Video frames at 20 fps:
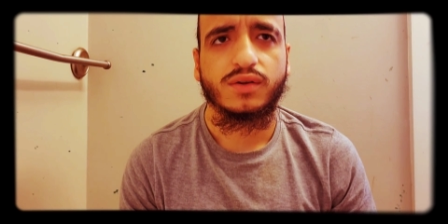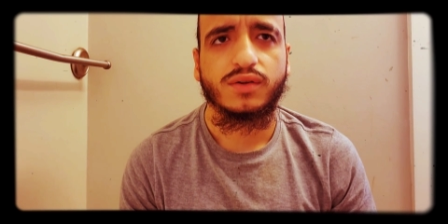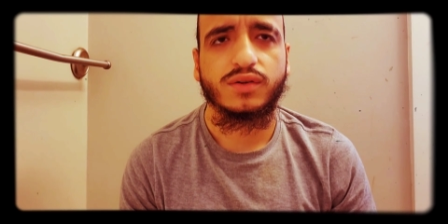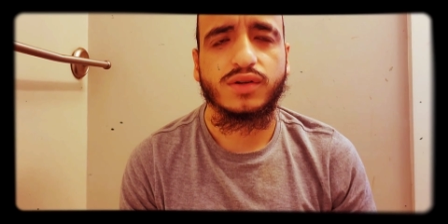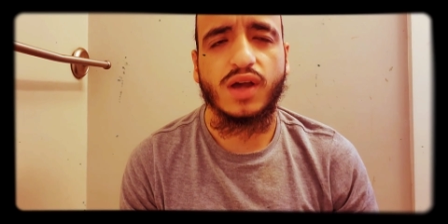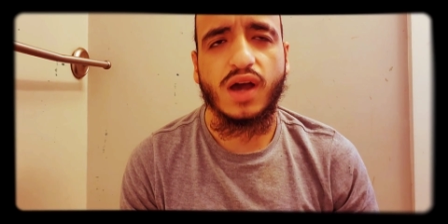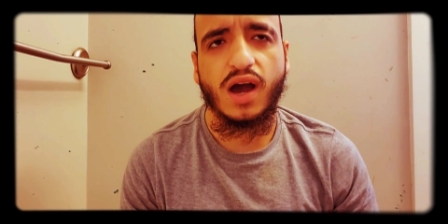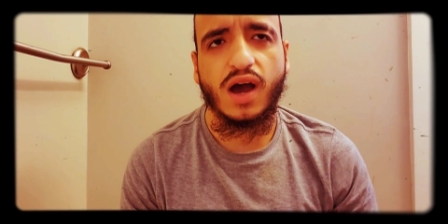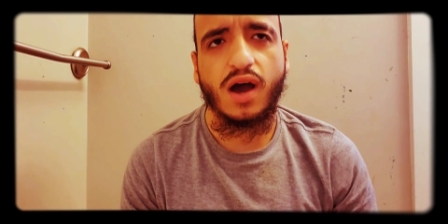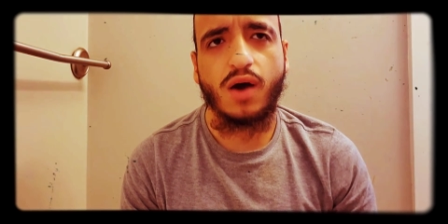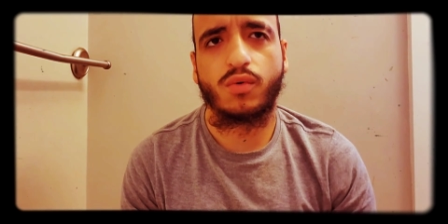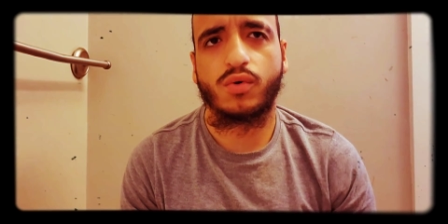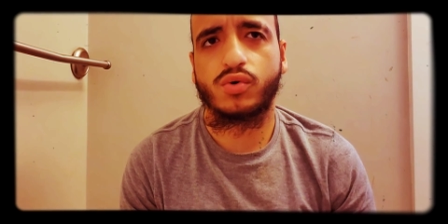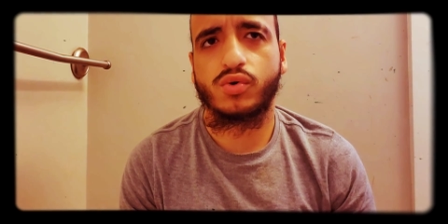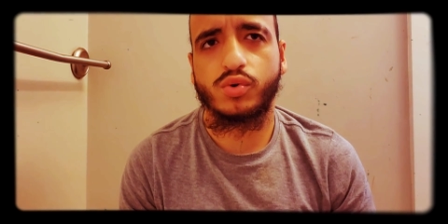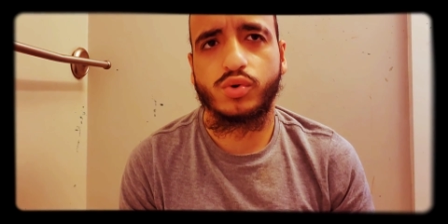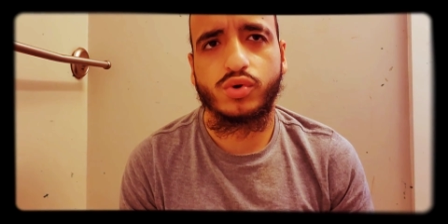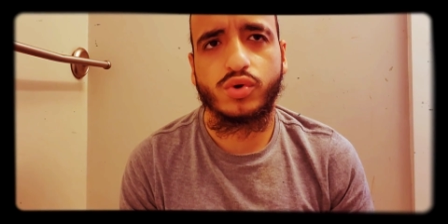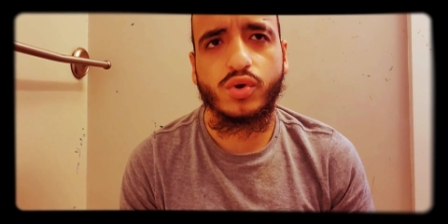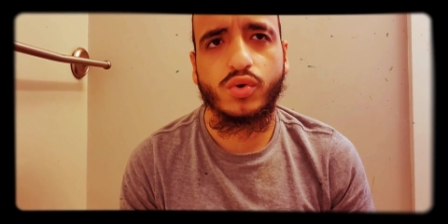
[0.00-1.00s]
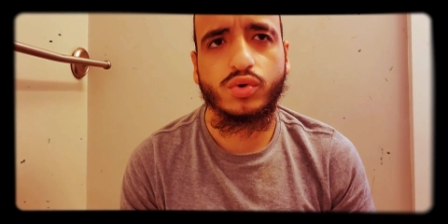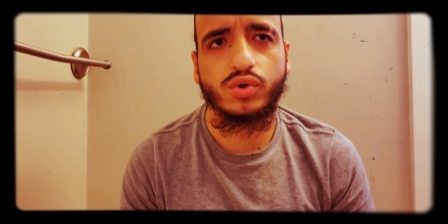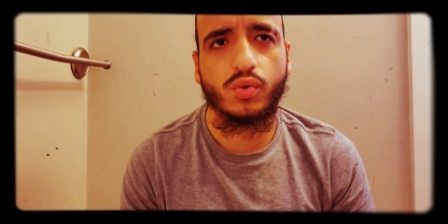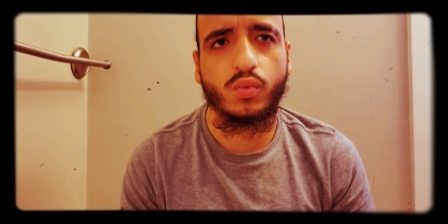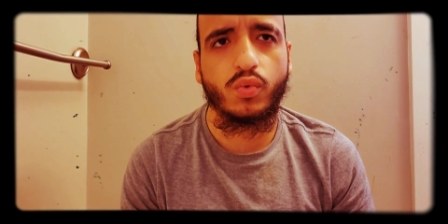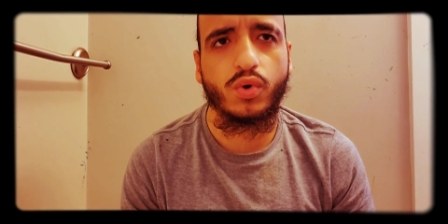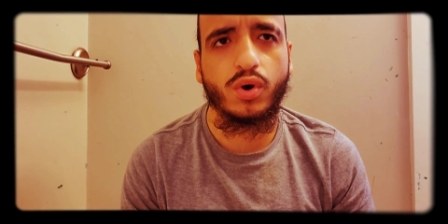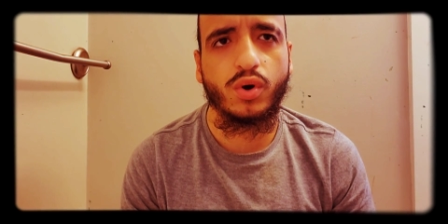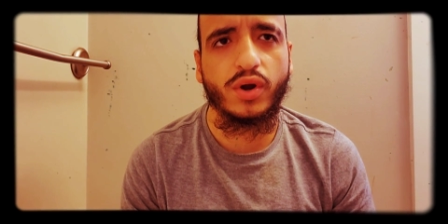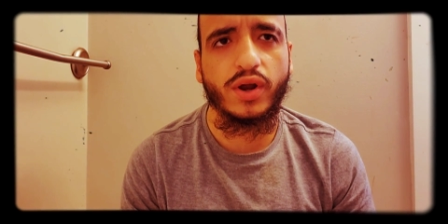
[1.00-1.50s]
Yahweh, who you, the
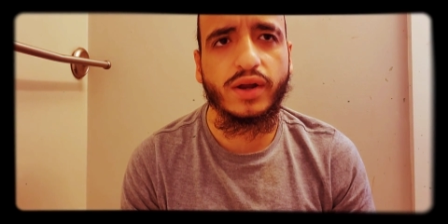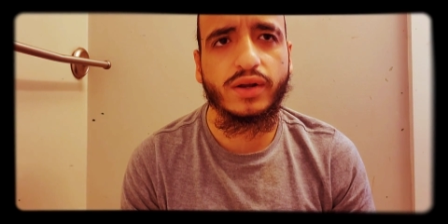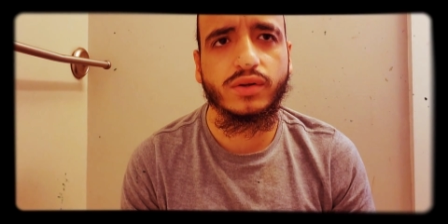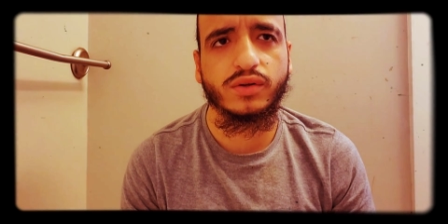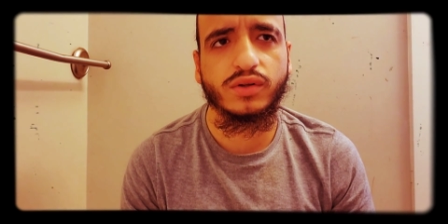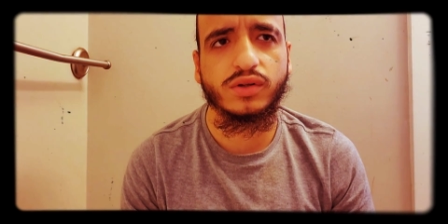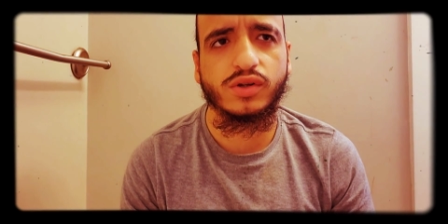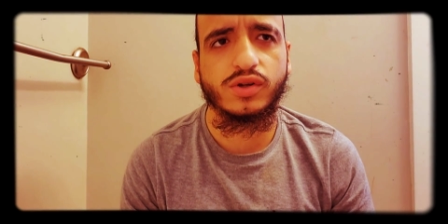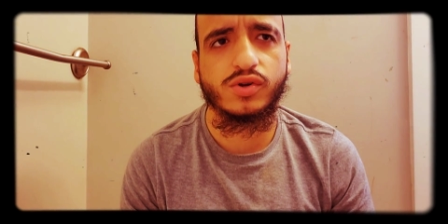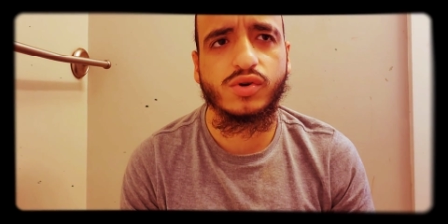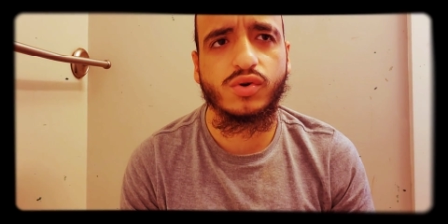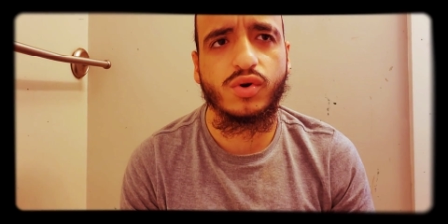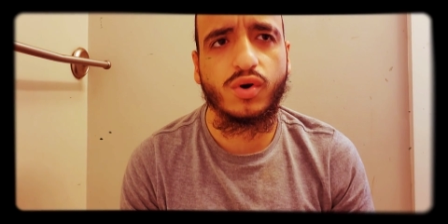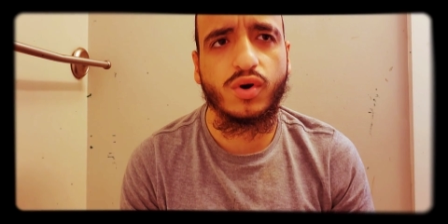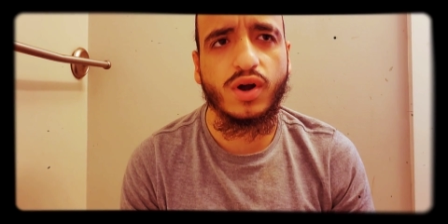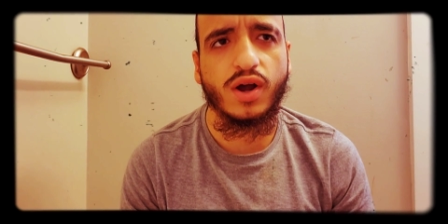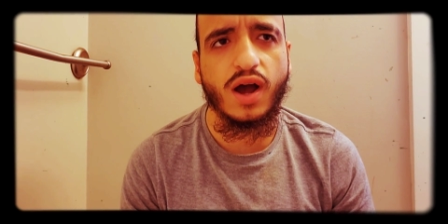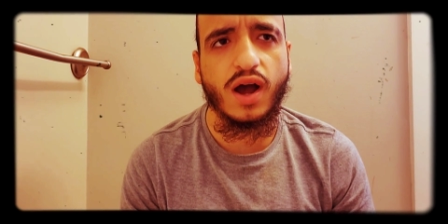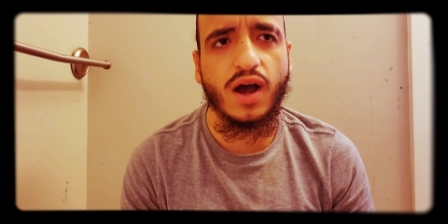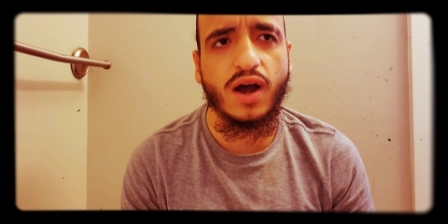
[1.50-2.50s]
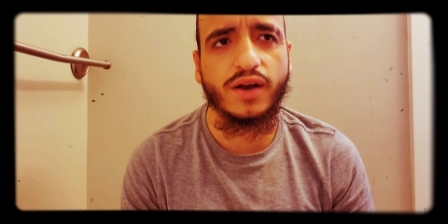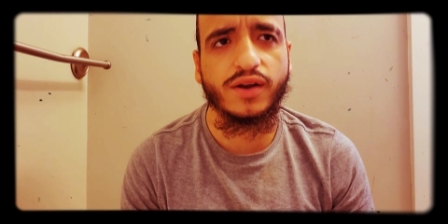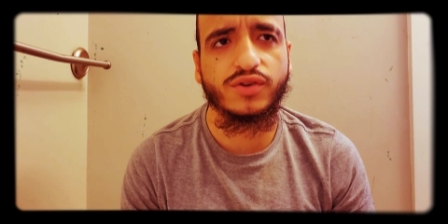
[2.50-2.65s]
world ignorantly call God,